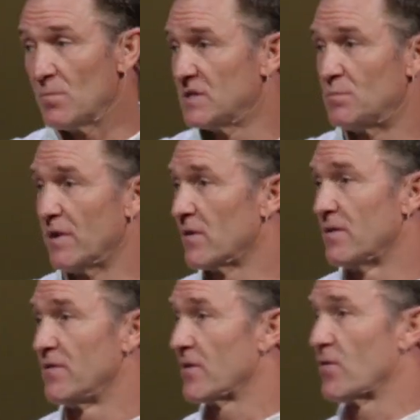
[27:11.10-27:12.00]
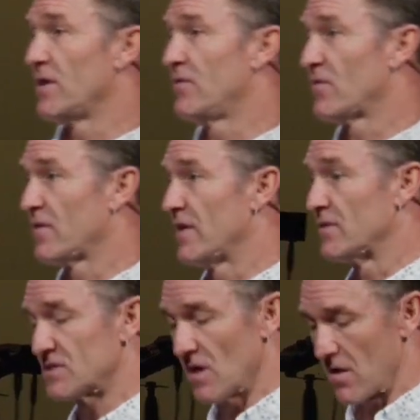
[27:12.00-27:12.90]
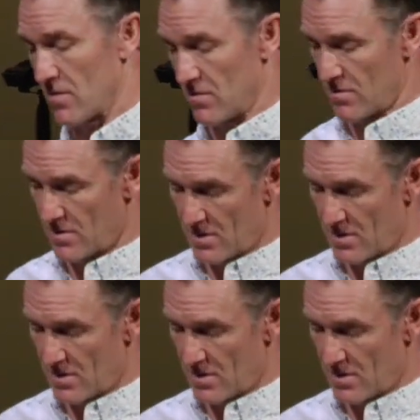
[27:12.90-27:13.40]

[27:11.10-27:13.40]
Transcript: so much bigger than their grief and their sorrow.